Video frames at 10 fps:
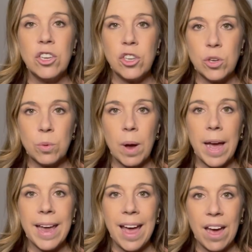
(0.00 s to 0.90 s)
do
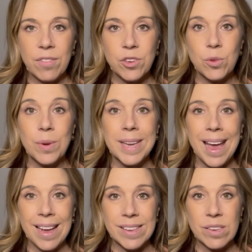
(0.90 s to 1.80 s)
I have to
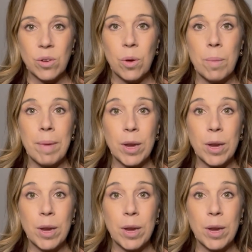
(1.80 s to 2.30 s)
cancel my